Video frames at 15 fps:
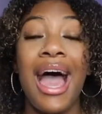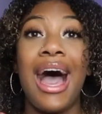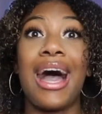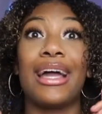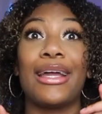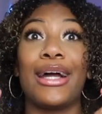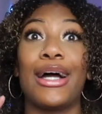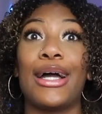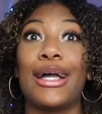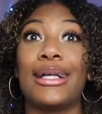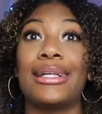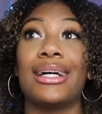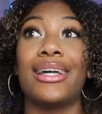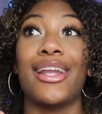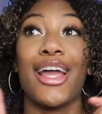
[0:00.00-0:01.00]
I got
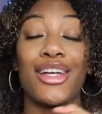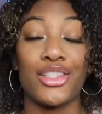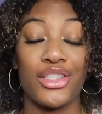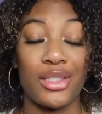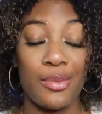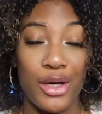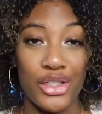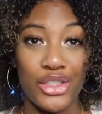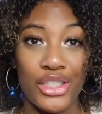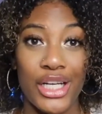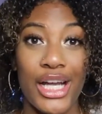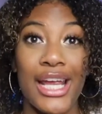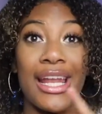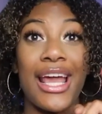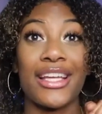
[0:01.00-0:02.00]
an extra small
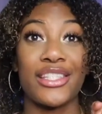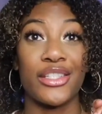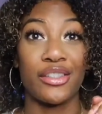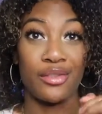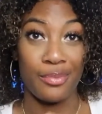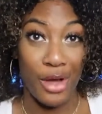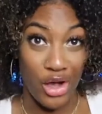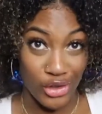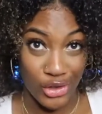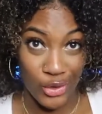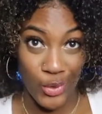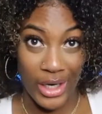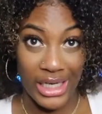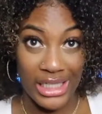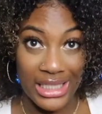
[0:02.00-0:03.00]
shirt and extra small
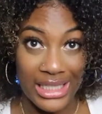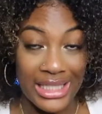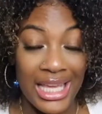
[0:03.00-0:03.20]
shorts.